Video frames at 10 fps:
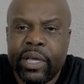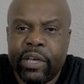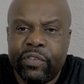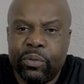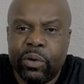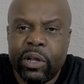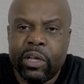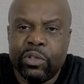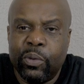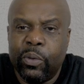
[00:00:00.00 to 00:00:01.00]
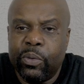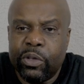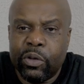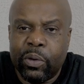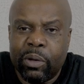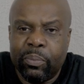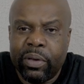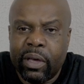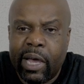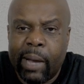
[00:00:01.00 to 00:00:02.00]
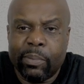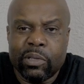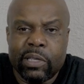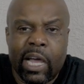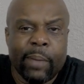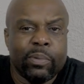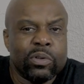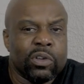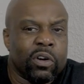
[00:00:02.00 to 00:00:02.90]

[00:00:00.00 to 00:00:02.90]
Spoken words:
If you want to do, you know, compare apples to apples,